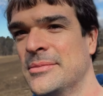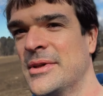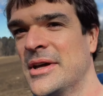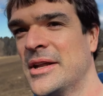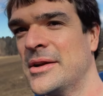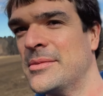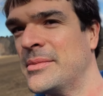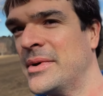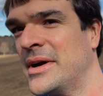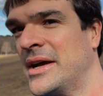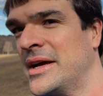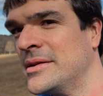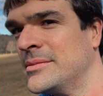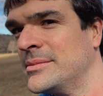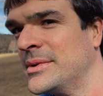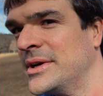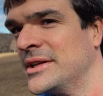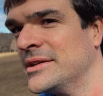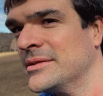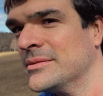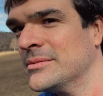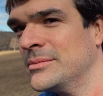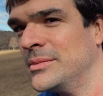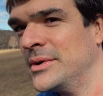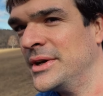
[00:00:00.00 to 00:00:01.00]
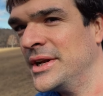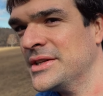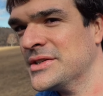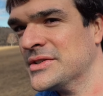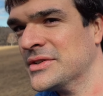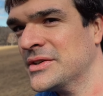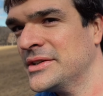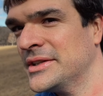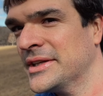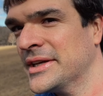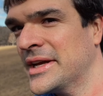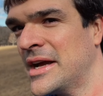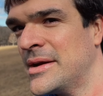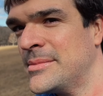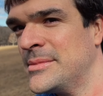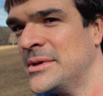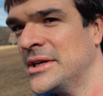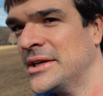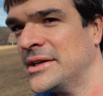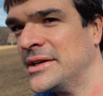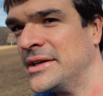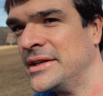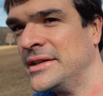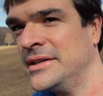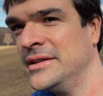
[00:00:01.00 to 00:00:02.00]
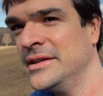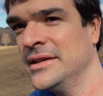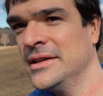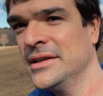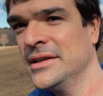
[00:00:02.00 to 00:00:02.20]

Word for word: keep that in mind, but it certainly got me good.